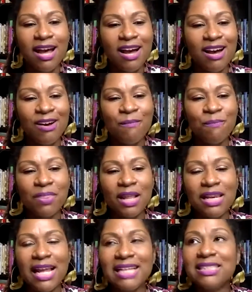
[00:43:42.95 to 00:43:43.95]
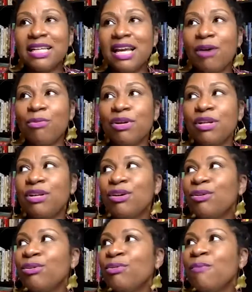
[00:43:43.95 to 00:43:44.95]
mm-hmm. um, lastly, I want to
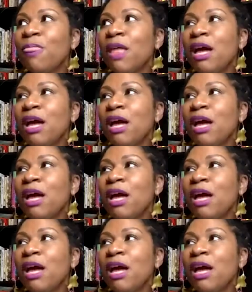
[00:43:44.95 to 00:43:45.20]
know,